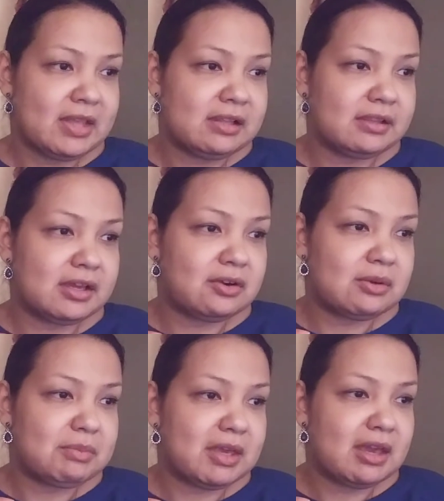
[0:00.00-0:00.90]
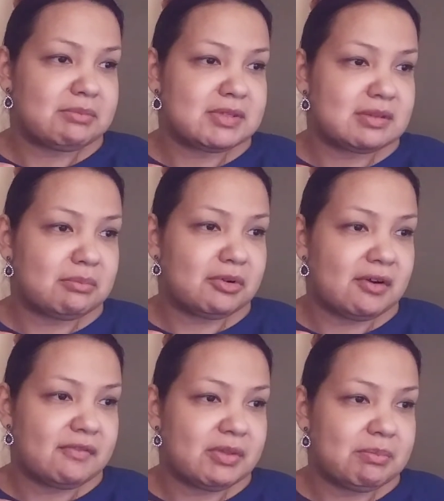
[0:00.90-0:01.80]
Later it became the symbol
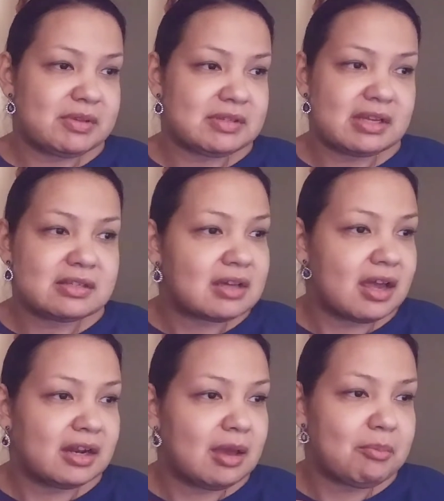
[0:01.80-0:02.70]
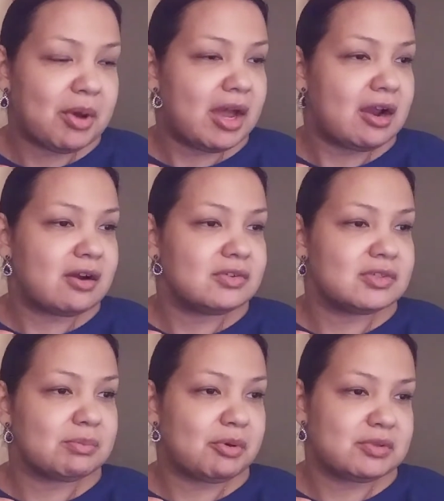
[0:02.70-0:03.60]
of the Byzantine Empire,
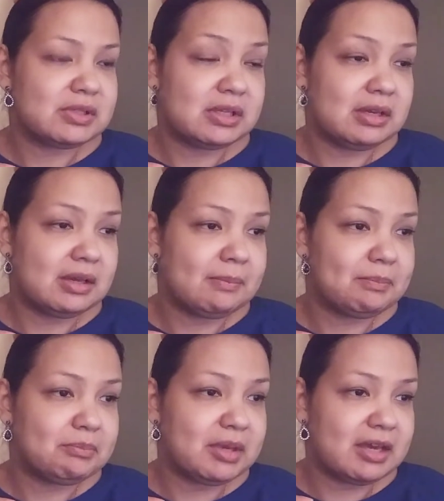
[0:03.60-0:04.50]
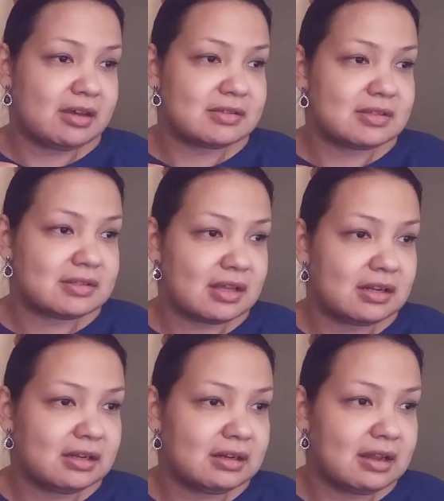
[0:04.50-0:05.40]
supposedly because the
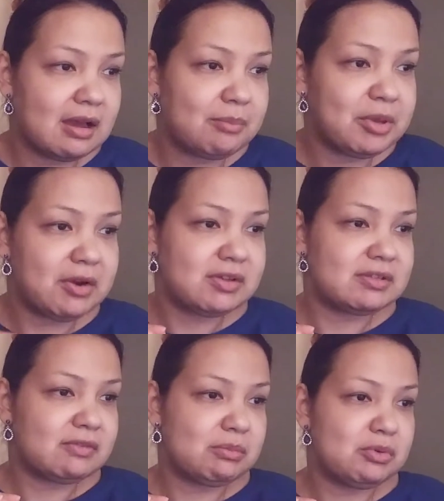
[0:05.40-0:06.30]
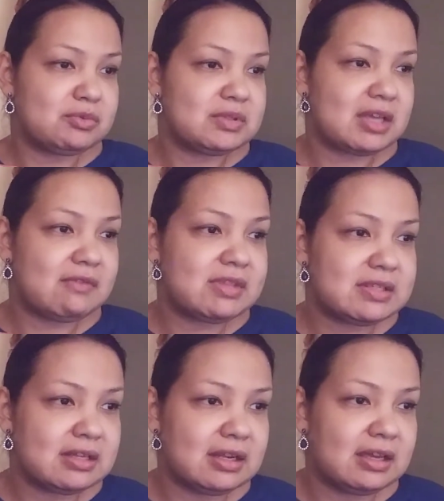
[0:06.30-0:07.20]
sudden appearance of the moon saved the
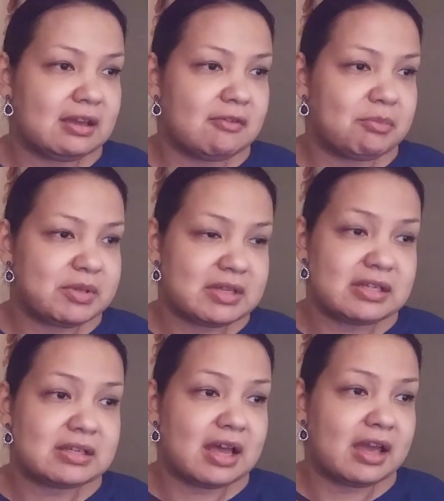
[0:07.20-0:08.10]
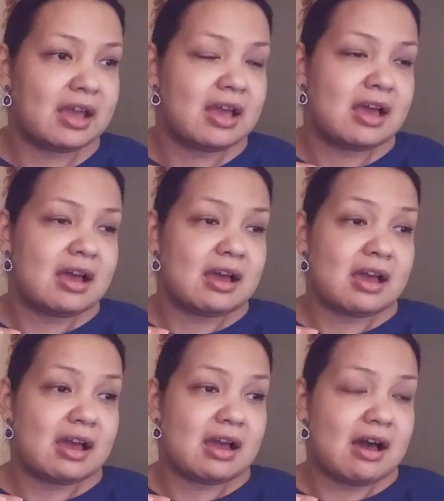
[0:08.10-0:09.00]
city of Byzantine,
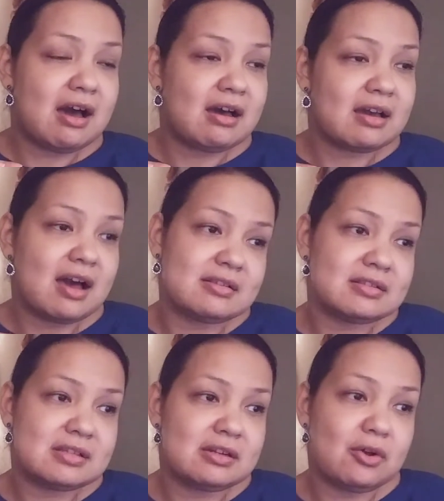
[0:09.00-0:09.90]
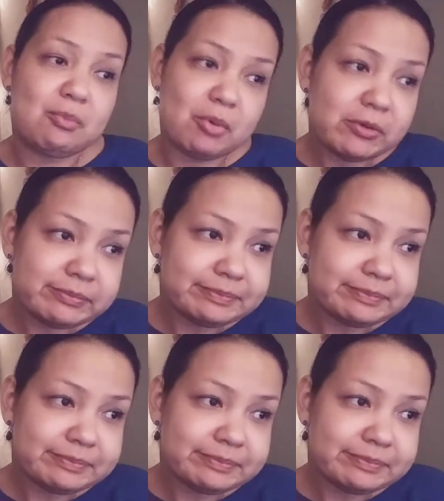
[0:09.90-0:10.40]
Constantinople,